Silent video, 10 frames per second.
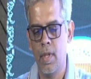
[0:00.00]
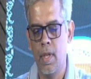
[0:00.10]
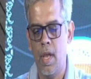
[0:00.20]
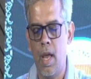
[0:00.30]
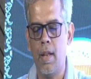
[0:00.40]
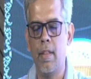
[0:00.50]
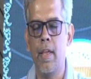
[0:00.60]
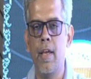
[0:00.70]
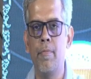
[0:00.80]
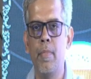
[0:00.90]
and there
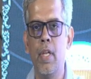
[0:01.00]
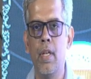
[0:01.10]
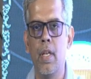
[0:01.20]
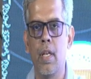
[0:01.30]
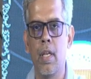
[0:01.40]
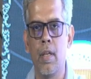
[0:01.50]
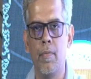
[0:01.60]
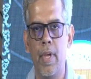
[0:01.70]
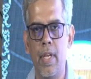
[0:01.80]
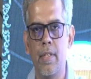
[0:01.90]
have been
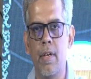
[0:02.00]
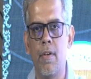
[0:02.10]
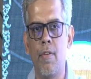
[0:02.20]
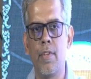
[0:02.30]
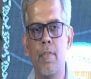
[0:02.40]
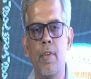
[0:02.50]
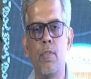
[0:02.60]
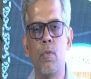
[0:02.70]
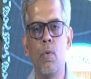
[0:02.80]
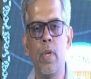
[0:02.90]
various cutoffs given to
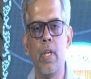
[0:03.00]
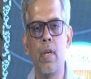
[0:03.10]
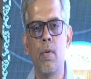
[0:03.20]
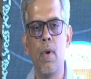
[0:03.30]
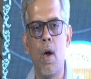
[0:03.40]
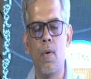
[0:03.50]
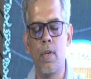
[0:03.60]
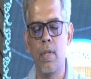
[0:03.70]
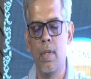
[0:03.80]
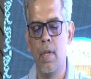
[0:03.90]
rule in and rule out
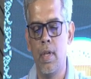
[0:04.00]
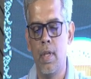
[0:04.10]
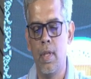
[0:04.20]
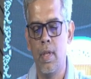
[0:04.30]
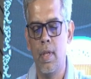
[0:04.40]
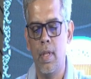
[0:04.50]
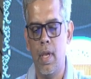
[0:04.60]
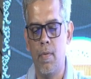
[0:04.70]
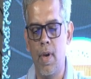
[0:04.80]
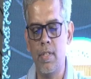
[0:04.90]

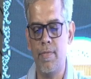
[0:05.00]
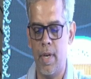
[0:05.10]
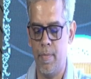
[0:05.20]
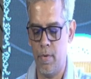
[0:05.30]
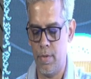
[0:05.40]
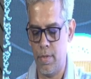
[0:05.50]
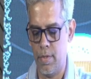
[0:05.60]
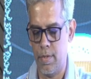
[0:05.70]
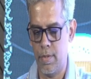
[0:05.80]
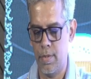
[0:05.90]
advanced
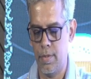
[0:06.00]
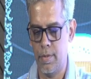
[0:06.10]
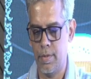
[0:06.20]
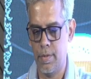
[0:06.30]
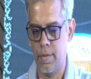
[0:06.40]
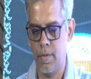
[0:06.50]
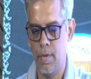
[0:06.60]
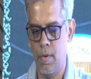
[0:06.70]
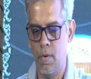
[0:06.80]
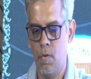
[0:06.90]
fibrosis.
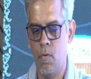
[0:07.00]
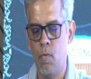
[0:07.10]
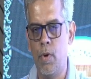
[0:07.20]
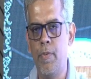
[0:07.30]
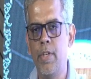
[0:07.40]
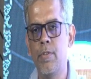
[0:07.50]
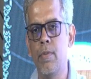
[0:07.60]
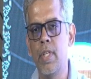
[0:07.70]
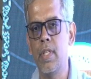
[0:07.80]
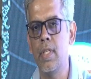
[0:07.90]
What we
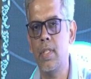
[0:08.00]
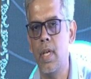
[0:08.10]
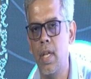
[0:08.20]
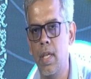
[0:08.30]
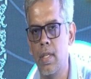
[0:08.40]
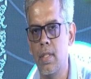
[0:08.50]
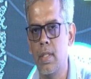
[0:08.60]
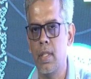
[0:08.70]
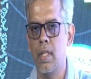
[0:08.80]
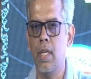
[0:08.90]
showed in this study is
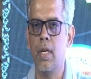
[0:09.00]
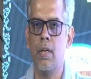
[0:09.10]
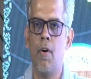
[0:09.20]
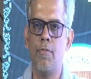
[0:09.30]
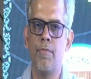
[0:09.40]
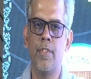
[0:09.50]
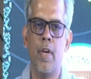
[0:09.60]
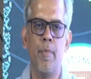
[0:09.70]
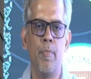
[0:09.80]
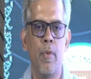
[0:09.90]
the cutoffs which
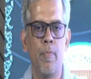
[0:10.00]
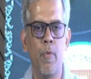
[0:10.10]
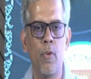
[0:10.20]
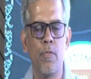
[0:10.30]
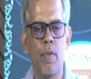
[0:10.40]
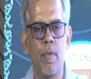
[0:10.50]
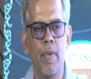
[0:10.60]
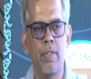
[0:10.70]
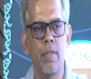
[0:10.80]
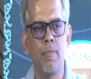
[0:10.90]
have been proposed from the
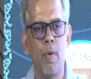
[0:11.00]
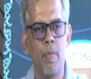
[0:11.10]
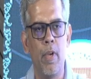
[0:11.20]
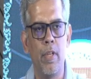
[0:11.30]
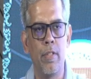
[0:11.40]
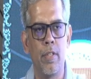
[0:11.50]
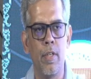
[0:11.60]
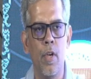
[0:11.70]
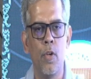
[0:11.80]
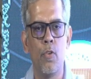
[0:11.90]
Western population
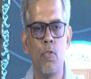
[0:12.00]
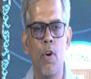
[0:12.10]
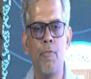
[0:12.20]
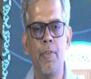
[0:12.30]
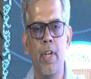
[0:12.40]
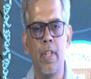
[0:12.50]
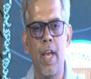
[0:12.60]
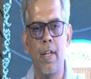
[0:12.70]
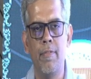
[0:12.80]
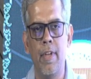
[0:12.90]
do not fare
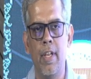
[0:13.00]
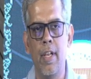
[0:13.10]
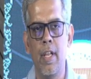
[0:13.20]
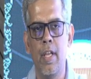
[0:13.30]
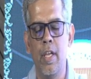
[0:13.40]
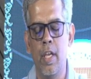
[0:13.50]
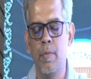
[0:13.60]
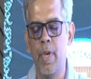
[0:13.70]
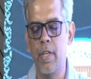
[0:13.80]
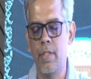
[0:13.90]
that well in
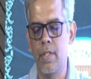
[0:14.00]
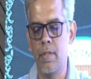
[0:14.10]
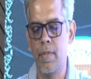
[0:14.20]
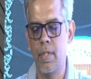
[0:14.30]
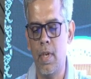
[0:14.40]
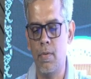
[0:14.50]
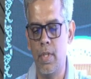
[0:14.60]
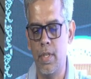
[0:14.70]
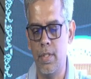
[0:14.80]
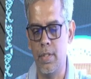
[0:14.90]
patients with South
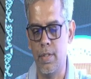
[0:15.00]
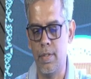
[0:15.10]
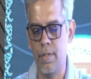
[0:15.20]
Asians.